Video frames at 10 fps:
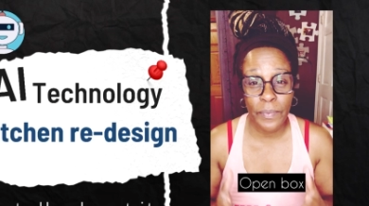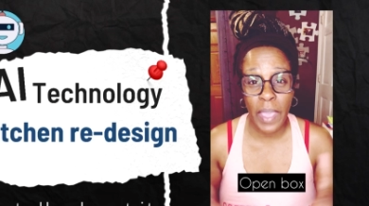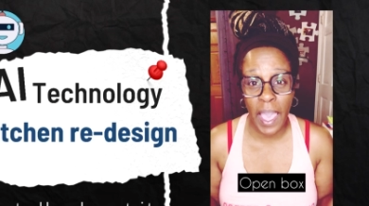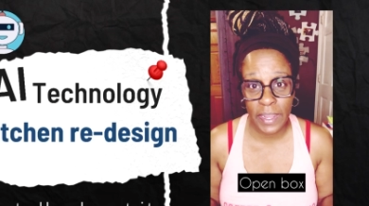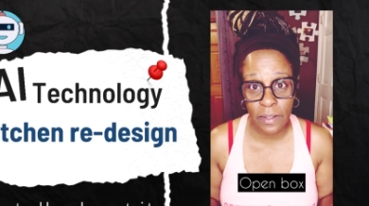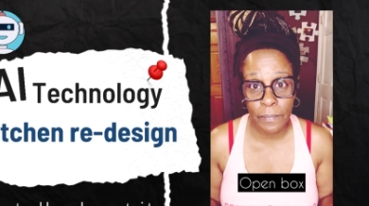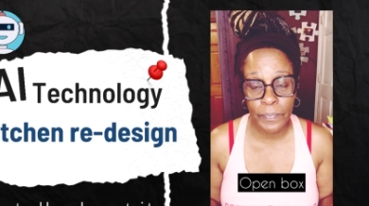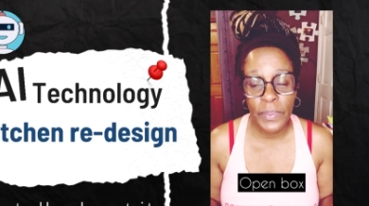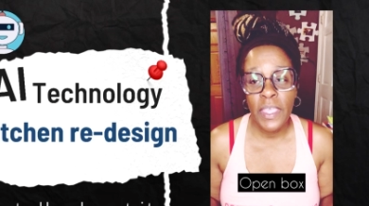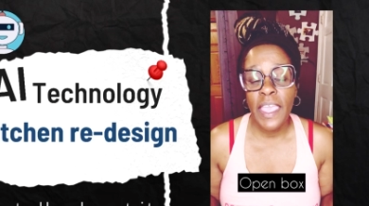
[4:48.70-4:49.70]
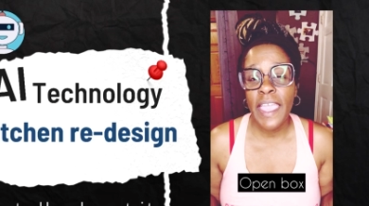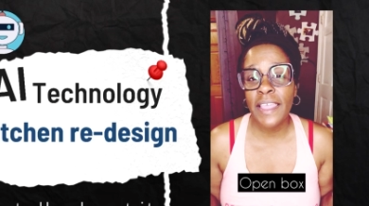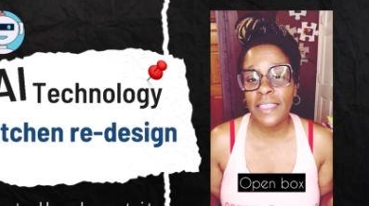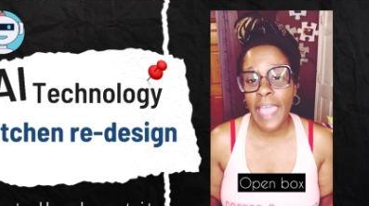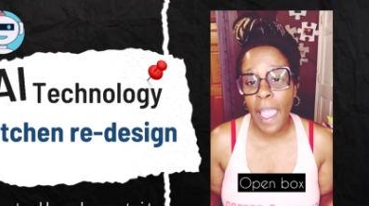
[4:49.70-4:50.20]
item,
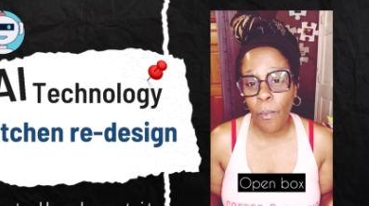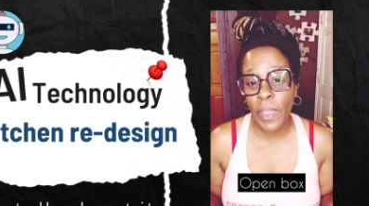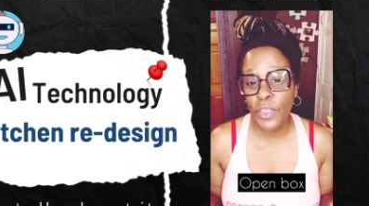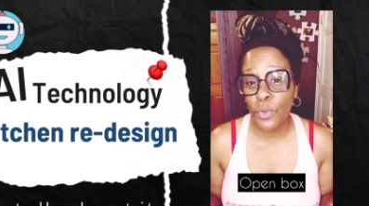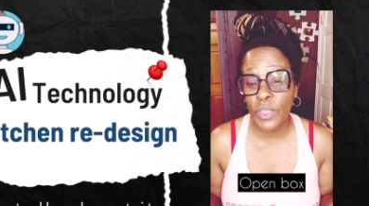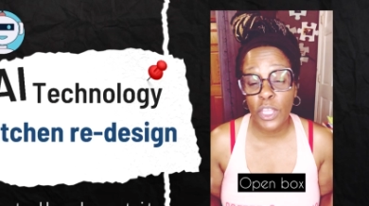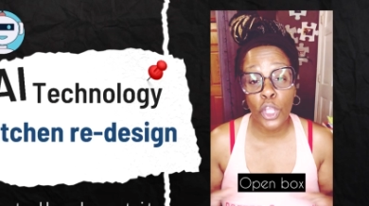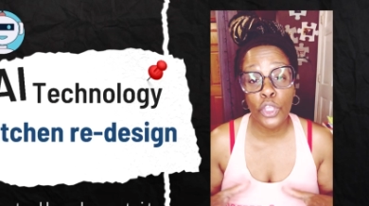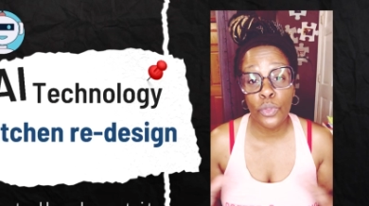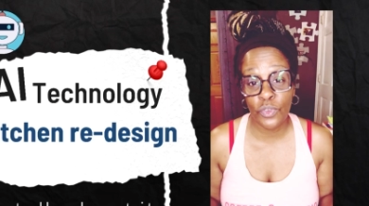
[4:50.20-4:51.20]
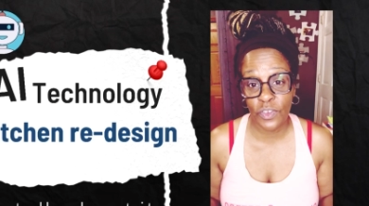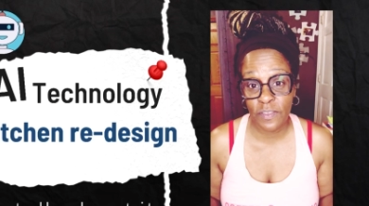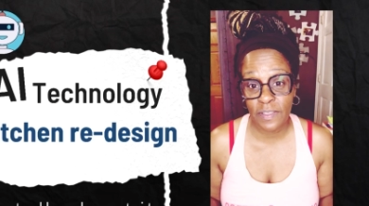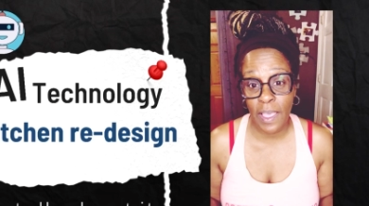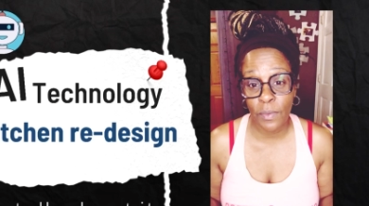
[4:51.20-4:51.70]
and that way you'll get a huge
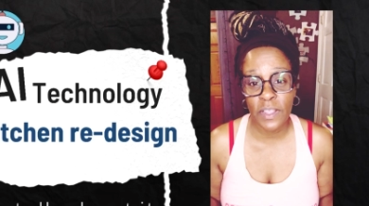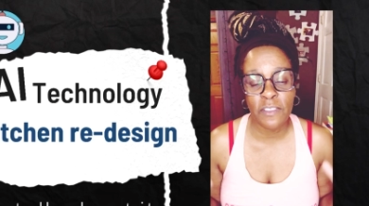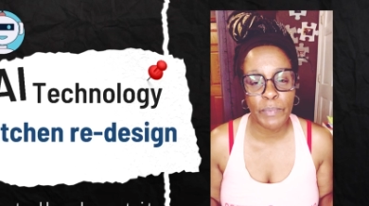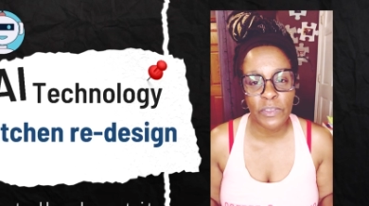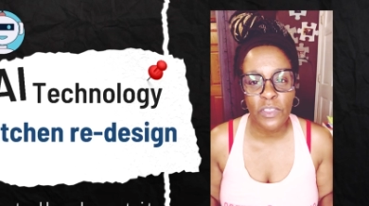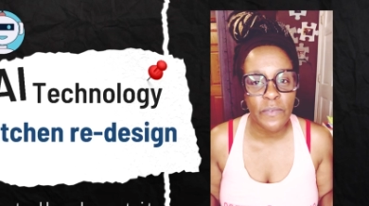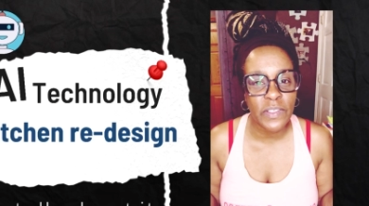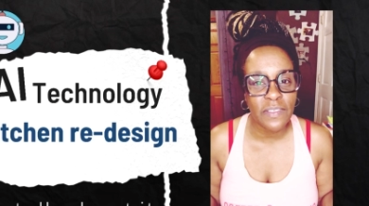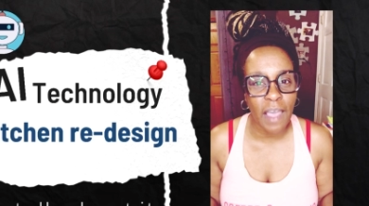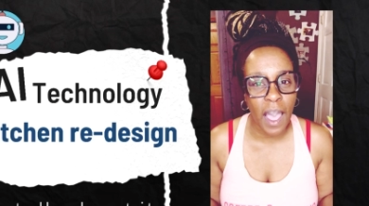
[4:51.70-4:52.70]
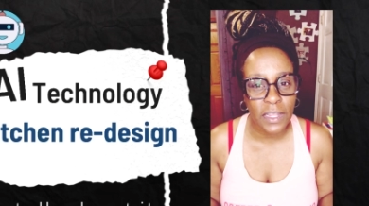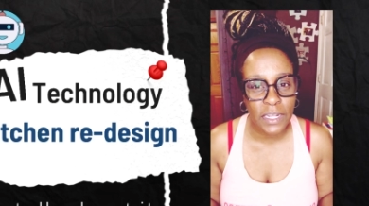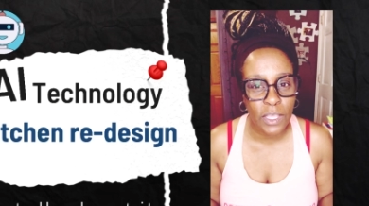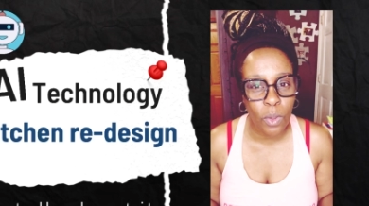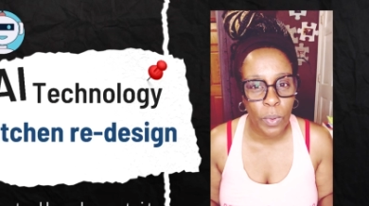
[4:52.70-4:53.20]
discount, especially if it's a
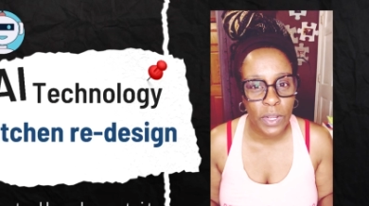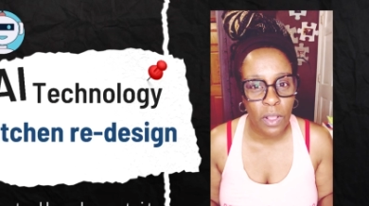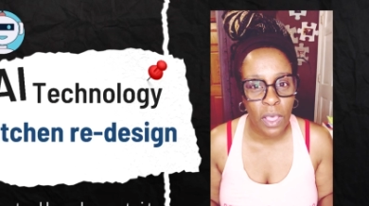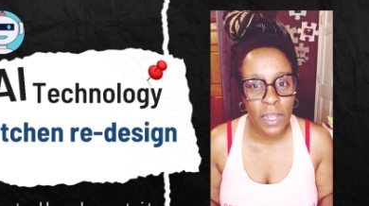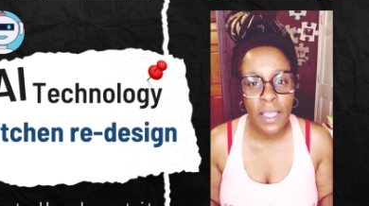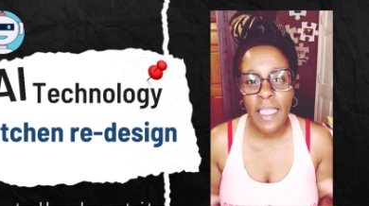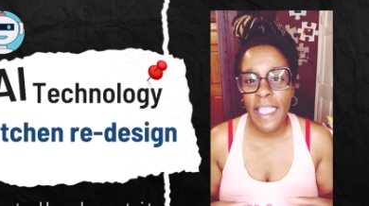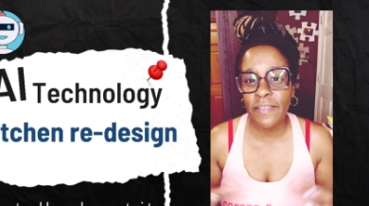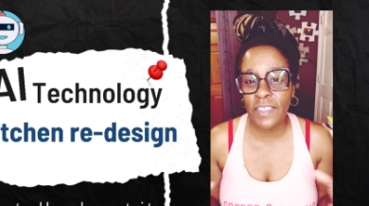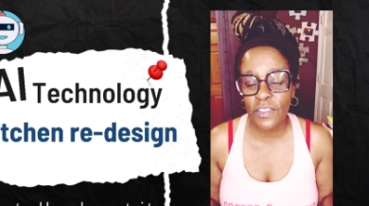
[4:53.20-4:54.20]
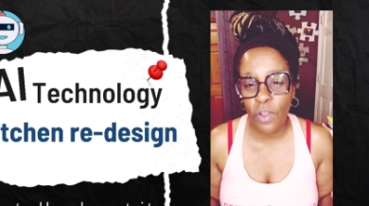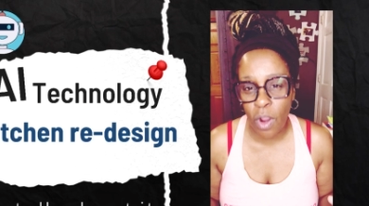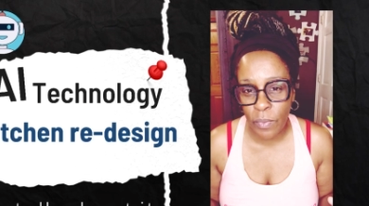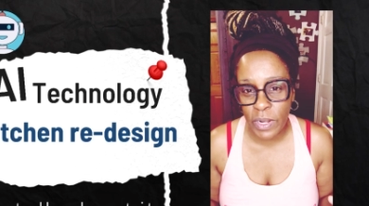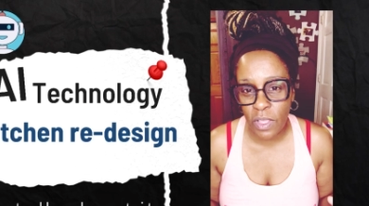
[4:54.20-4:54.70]
holiday going on and things are
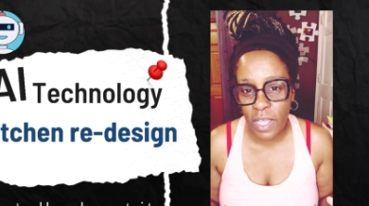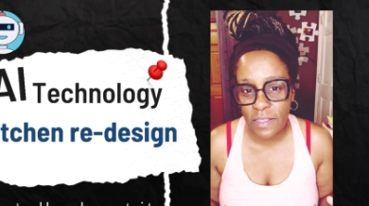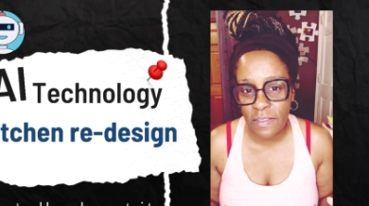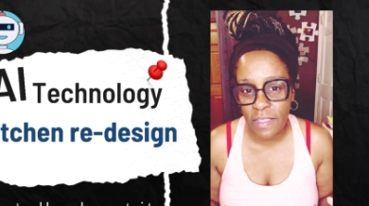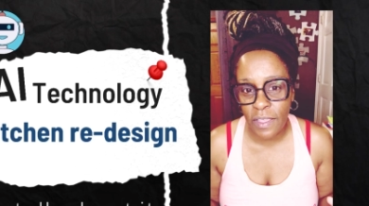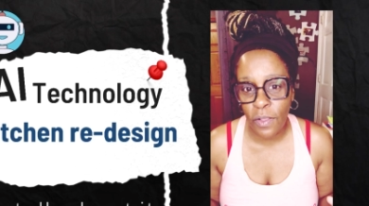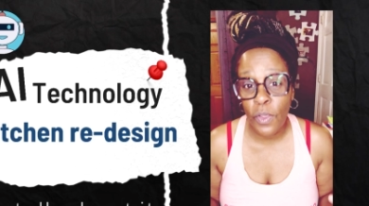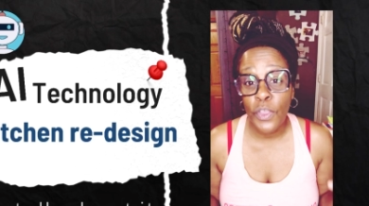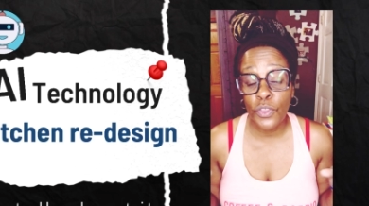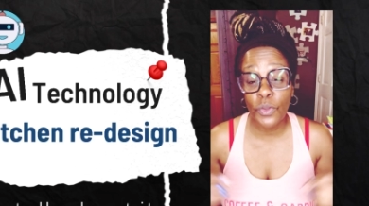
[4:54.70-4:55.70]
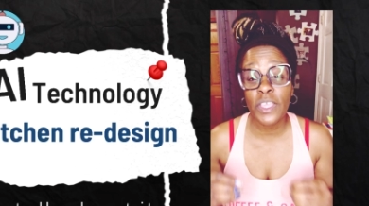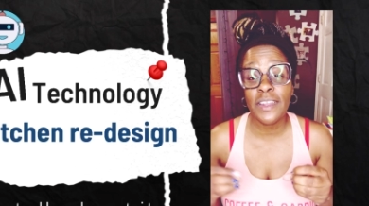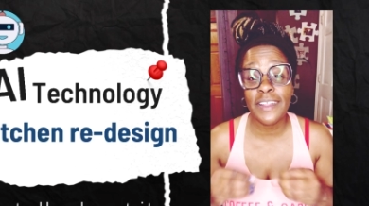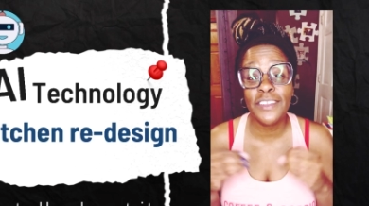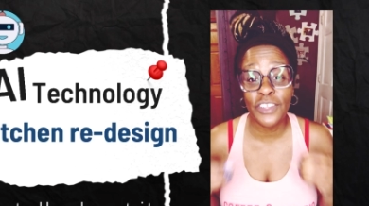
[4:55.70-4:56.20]
already on sale. You'll get an
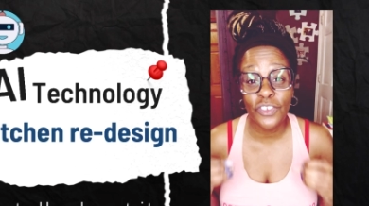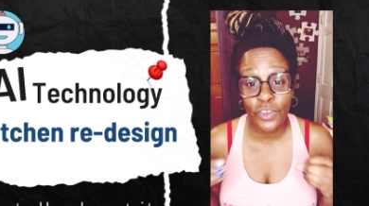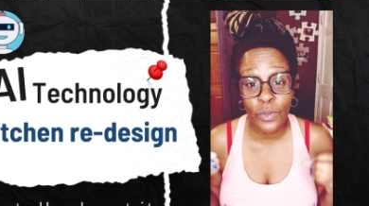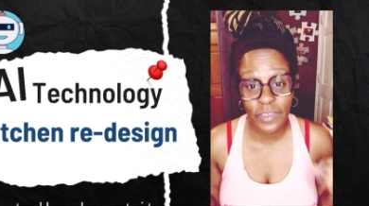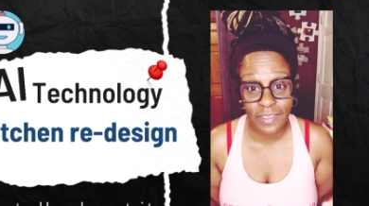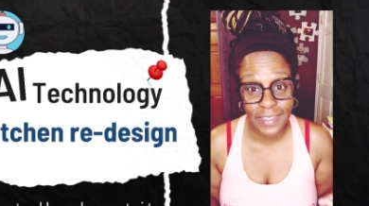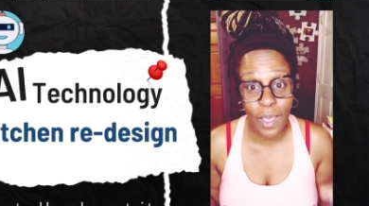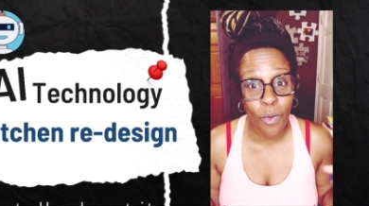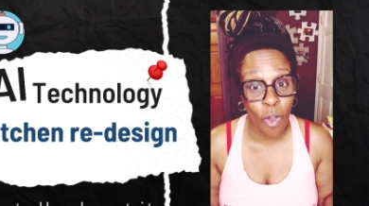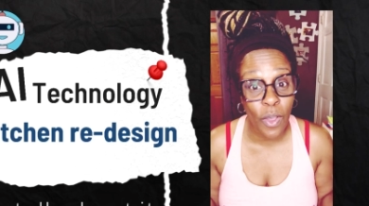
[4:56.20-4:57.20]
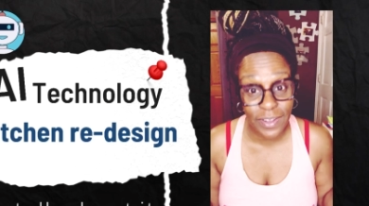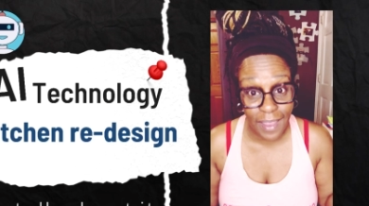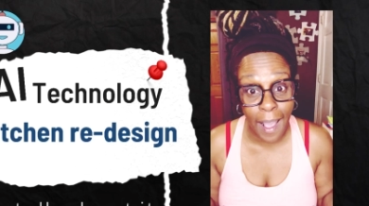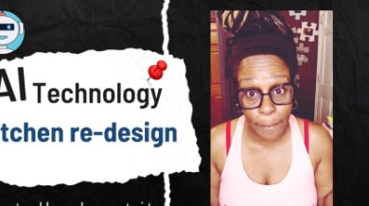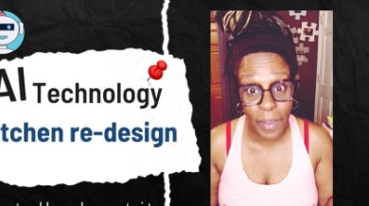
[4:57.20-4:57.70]
additional discount on
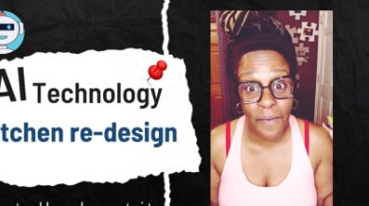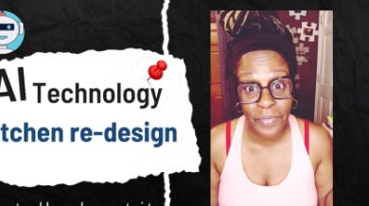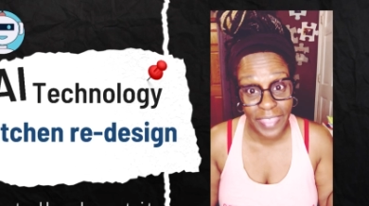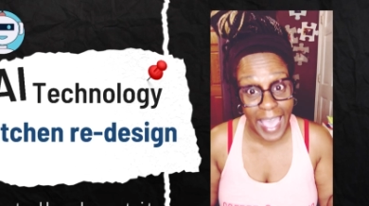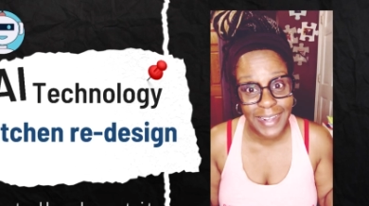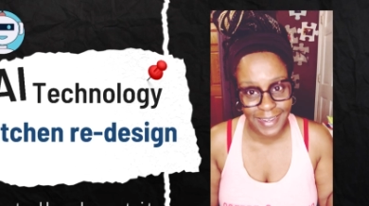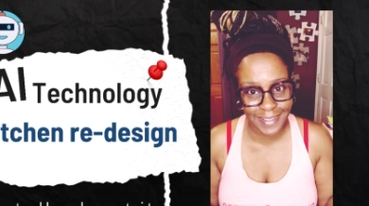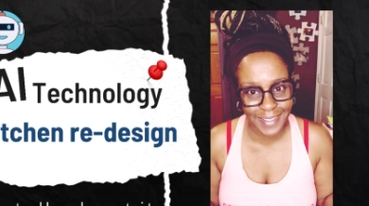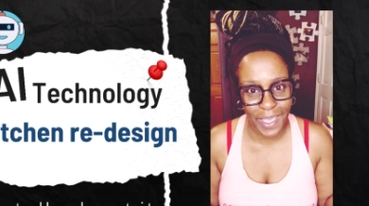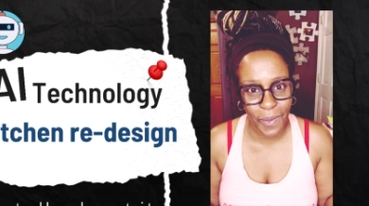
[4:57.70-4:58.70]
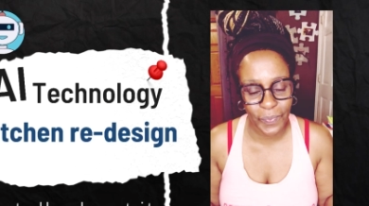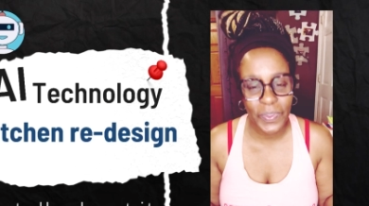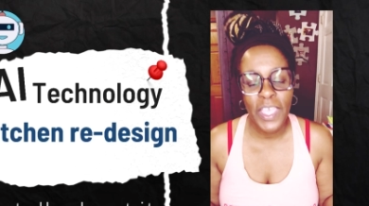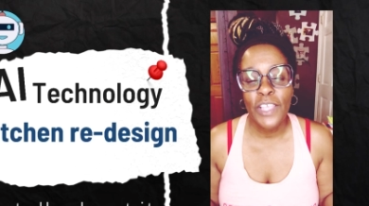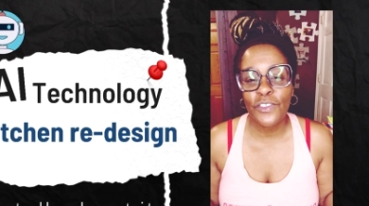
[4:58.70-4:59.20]
top of that discount.
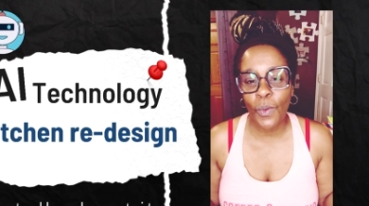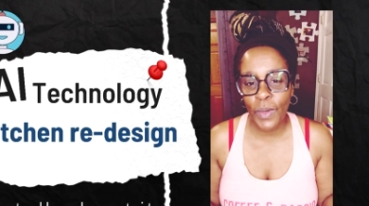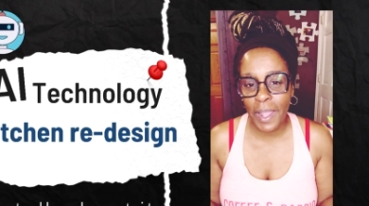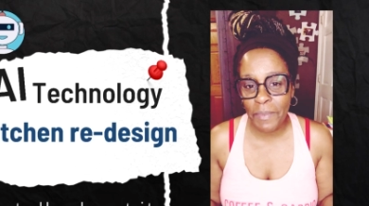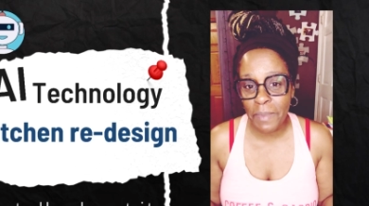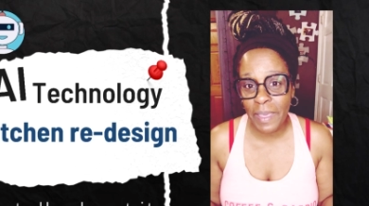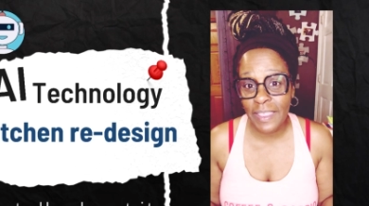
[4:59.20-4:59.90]
So what I mean by